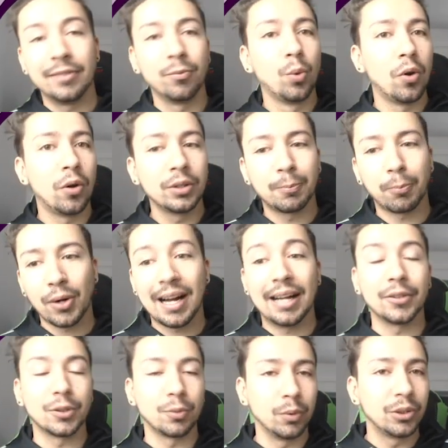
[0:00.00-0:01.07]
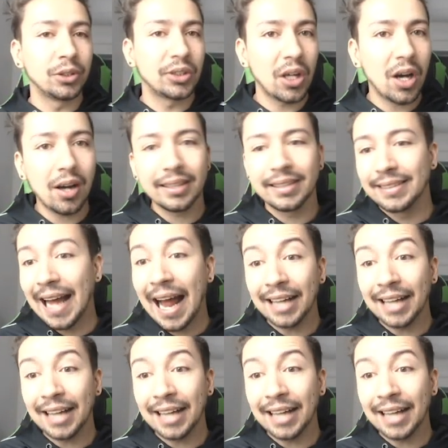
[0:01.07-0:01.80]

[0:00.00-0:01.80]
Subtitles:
and Ward-Prowse will start